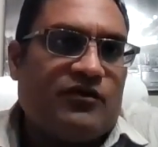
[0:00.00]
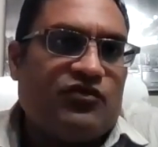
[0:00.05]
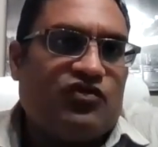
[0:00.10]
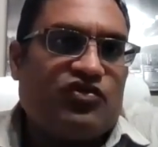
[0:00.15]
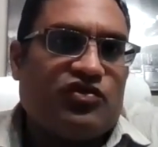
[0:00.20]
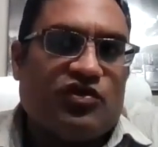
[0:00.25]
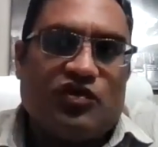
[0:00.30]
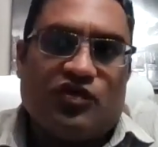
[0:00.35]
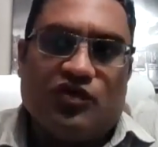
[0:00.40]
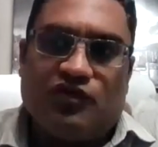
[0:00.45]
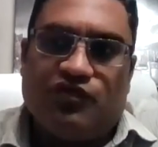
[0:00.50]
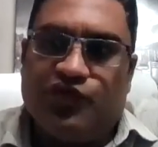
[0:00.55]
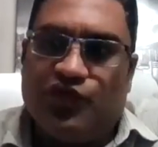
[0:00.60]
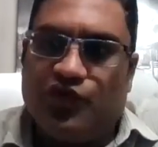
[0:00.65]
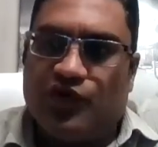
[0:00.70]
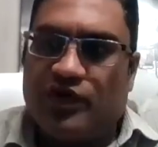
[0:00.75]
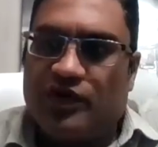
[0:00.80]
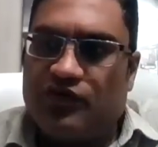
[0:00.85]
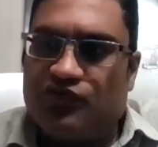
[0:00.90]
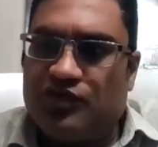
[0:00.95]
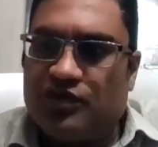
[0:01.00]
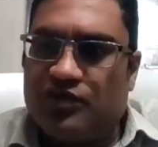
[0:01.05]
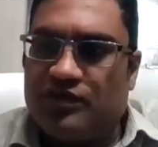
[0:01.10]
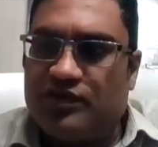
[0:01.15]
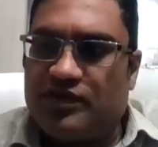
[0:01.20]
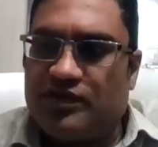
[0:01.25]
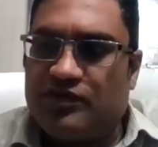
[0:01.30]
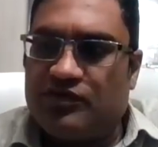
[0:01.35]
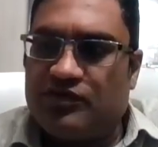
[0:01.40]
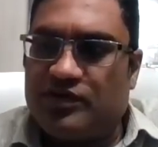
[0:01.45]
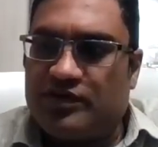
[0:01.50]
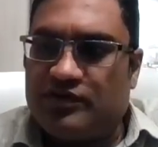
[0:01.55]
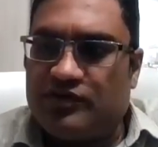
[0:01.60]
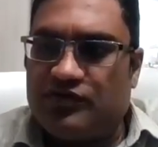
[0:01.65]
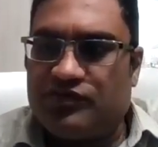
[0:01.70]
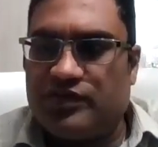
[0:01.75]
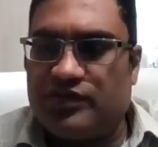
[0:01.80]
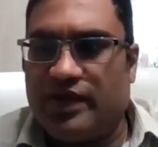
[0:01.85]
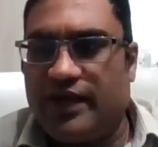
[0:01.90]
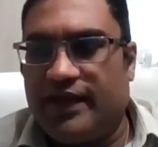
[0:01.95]
So focus, there
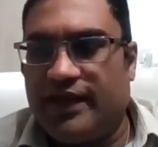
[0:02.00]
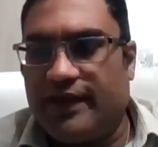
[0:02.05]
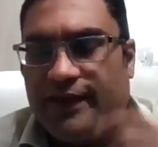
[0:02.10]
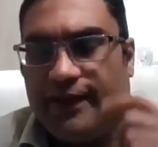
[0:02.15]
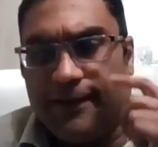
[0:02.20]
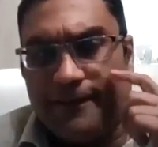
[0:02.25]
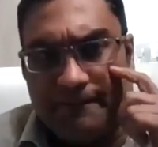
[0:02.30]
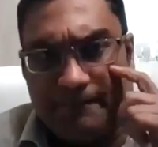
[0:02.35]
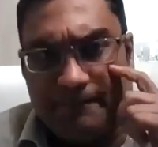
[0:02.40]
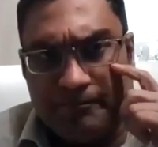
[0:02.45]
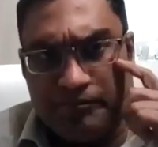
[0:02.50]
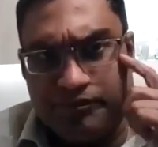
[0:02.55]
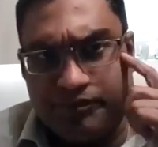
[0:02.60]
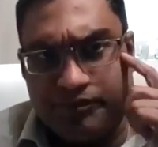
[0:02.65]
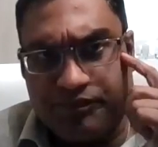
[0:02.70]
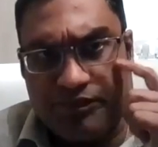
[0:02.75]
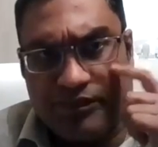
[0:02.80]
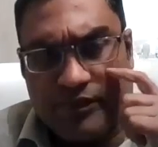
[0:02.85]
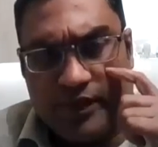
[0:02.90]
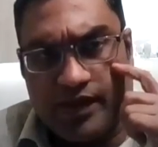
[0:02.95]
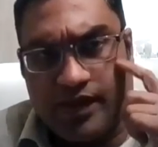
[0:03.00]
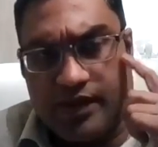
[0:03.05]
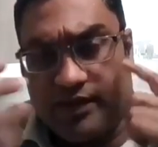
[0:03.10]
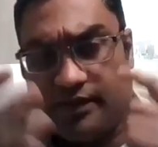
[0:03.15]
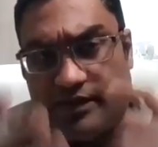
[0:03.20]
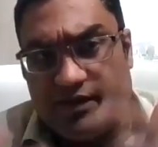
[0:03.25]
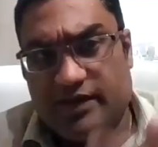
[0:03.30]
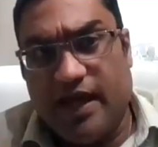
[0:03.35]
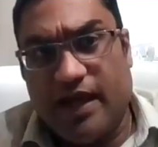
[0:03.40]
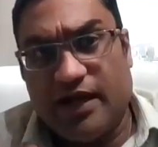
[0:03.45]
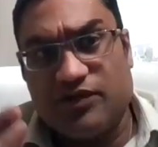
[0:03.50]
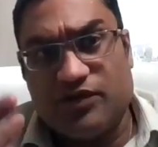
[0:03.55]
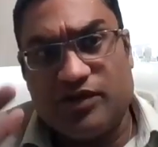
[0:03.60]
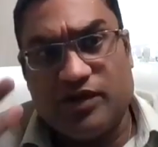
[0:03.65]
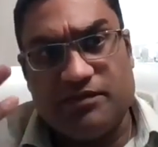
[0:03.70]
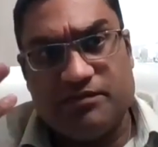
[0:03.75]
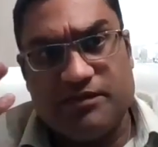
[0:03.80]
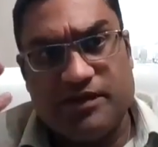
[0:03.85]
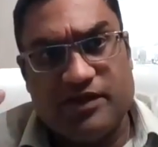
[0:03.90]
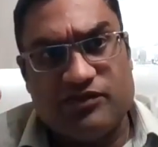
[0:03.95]
is the
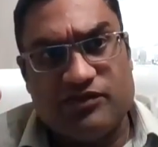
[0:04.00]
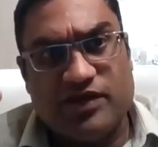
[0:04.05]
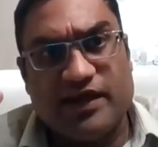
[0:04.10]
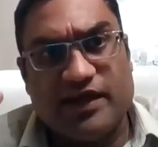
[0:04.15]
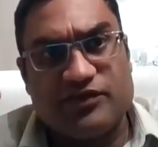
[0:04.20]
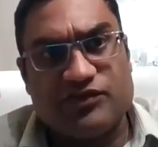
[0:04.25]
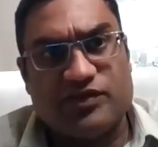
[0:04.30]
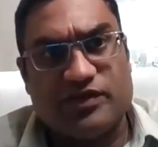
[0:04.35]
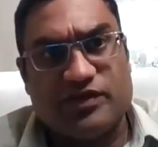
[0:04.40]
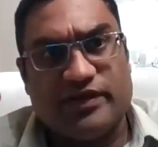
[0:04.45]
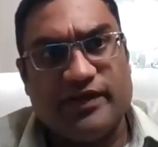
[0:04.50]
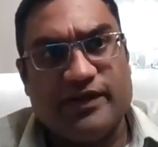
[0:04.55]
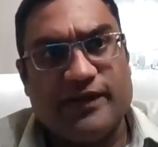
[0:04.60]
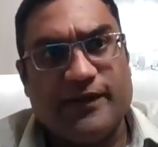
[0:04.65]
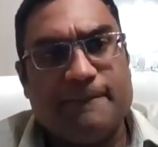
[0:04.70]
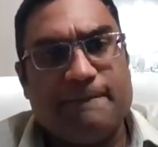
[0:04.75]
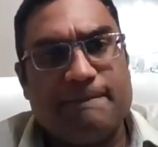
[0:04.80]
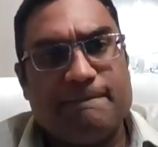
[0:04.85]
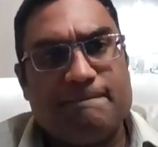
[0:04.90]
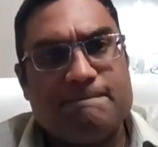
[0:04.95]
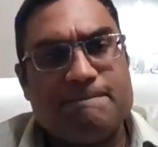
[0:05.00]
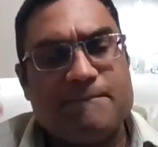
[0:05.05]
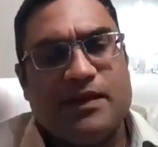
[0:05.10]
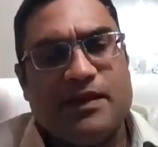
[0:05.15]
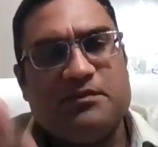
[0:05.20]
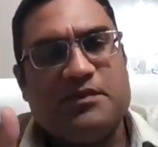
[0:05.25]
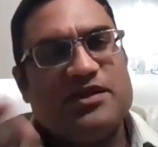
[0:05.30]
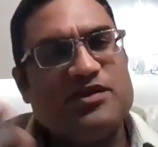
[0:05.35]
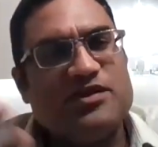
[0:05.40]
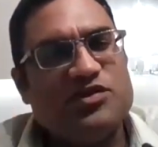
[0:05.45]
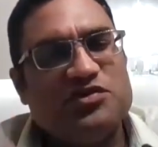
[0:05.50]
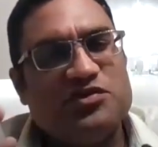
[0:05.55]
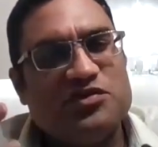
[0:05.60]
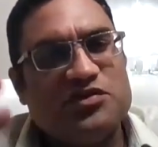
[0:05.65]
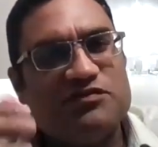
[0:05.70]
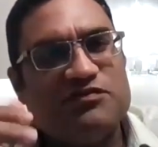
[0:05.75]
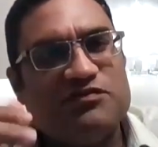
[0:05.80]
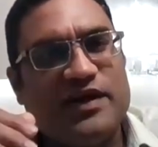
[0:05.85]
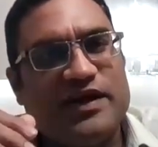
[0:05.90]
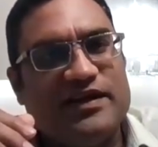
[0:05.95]
acronym is actually,
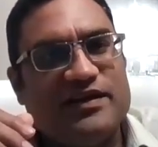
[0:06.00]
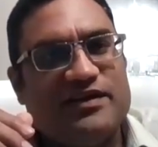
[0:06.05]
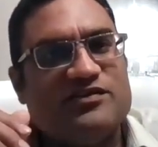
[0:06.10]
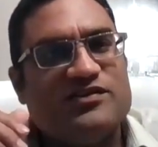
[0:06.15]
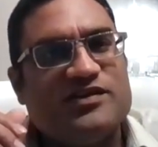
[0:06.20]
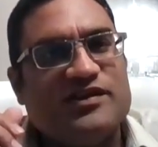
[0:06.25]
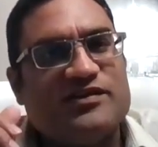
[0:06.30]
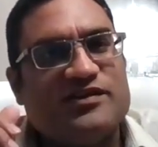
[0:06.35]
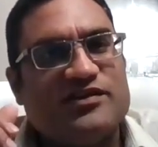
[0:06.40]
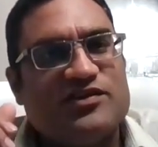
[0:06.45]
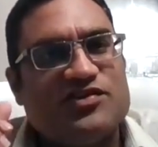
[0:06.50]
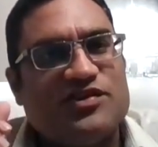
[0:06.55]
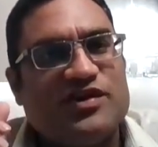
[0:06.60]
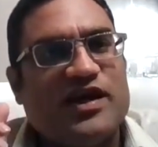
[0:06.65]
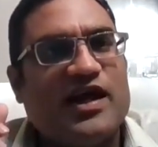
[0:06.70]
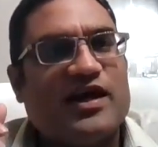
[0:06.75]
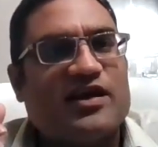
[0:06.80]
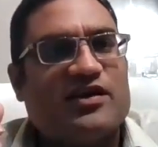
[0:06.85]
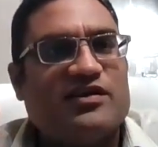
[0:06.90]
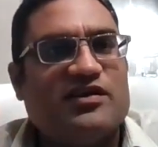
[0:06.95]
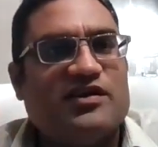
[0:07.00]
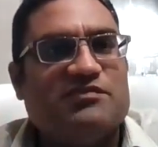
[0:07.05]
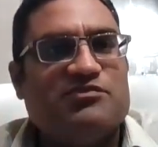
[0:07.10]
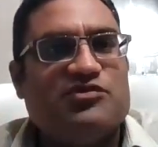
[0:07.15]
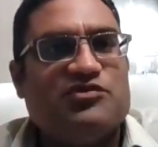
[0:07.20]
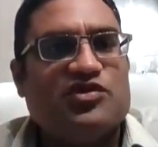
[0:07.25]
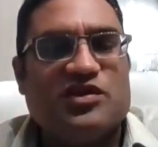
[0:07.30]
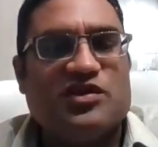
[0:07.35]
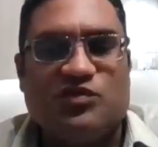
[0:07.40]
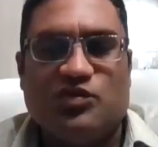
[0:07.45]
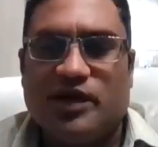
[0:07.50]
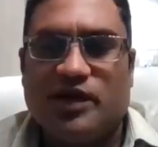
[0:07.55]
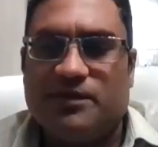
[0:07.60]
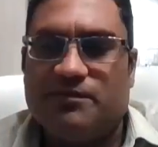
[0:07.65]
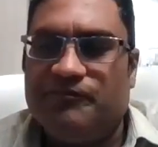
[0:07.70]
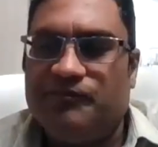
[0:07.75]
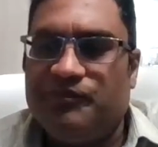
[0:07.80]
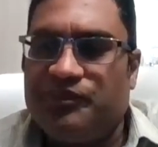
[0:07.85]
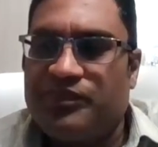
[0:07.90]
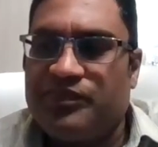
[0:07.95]
you'll find these interesting acronyms on the web,
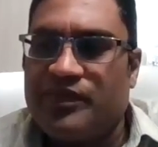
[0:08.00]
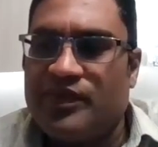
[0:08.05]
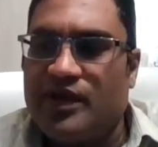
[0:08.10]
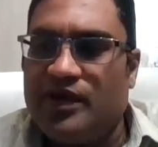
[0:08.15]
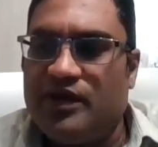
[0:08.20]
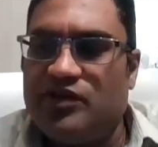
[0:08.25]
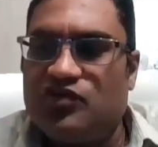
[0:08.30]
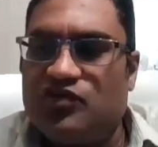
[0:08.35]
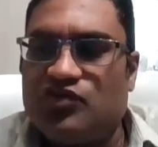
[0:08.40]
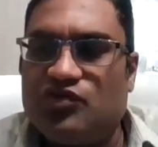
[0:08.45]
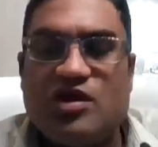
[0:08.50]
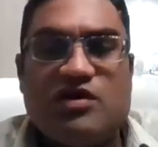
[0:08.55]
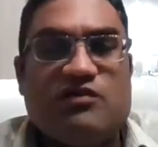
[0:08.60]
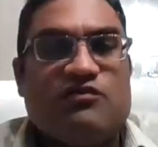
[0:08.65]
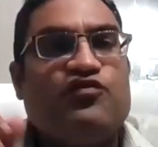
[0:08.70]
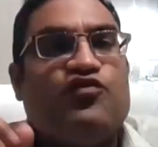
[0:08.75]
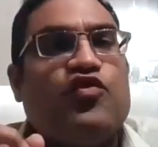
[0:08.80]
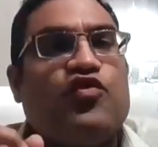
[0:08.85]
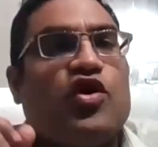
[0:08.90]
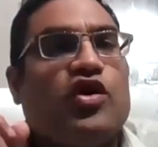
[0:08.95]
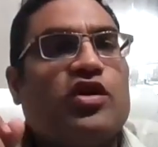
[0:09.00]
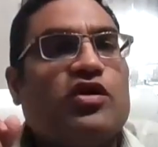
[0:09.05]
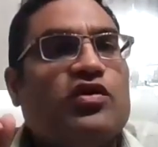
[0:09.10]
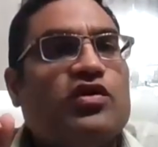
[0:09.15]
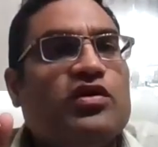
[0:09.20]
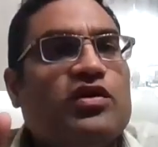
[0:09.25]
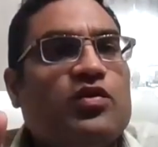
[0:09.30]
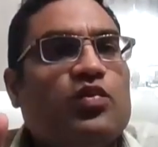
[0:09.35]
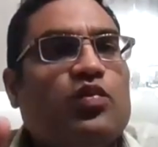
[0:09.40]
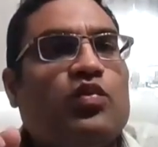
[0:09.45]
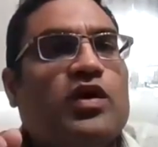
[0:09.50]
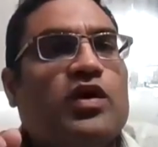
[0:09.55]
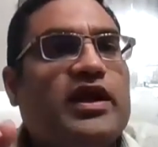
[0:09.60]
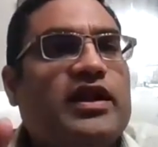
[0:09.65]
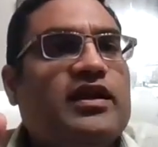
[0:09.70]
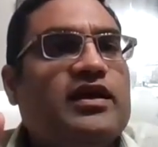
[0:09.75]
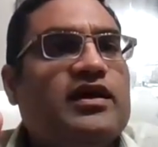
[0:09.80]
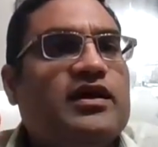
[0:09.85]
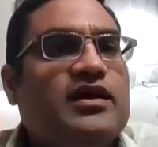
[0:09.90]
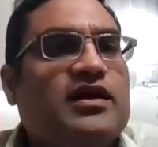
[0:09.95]
is follow
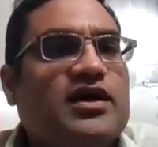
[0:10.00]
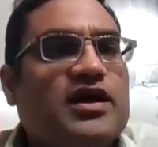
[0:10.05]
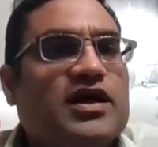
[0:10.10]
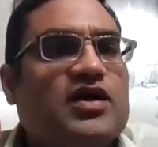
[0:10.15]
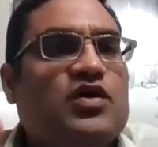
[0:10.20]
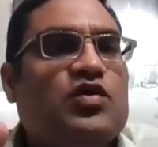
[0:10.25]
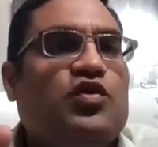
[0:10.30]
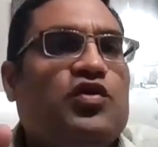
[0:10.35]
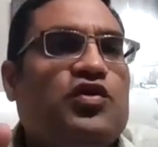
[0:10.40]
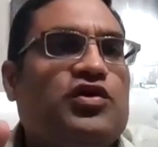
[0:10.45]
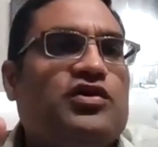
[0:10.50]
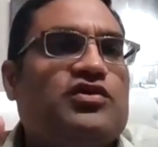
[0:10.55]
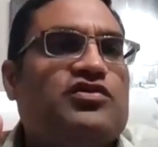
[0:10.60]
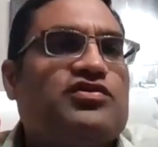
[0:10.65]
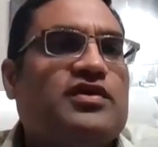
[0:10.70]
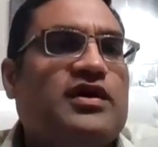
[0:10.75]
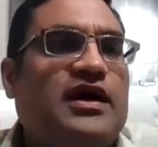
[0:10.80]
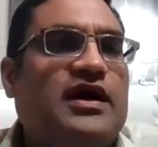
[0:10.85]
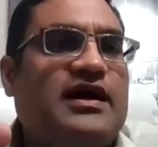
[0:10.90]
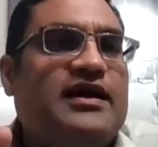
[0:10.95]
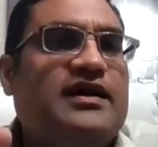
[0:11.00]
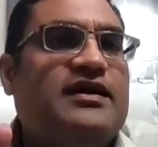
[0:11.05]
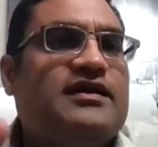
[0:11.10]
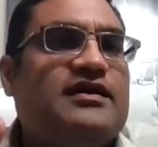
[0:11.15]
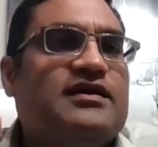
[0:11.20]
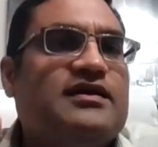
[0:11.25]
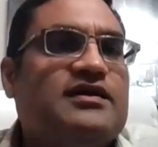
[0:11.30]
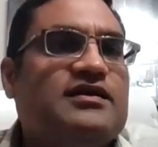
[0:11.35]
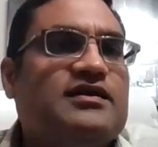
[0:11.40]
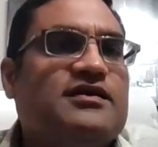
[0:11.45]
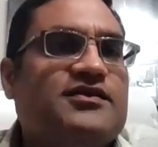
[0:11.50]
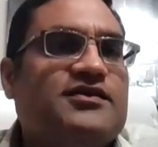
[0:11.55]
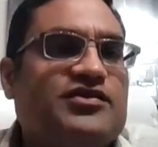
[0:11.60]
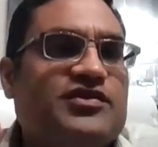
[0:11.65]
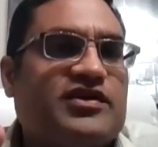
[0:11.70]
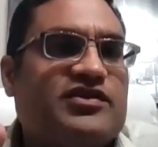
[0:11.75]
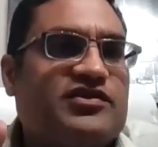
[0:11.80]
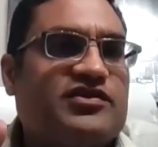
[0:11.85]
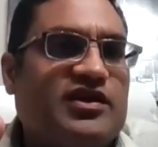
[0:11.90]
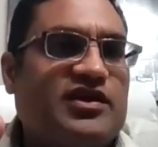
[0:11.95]
one course until
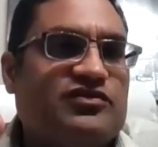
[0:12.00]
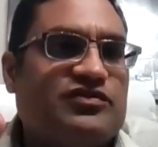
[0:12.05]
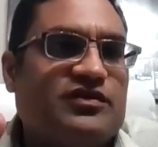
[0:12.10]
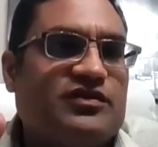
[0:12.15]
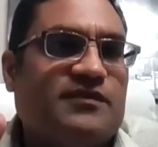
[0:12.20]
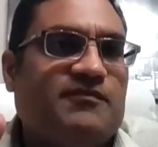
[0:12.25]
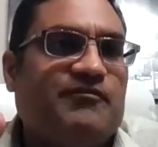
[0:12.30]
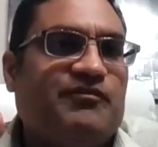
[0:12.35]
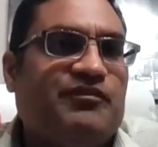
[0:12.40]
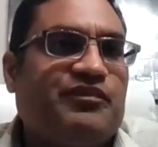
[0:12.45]
successful.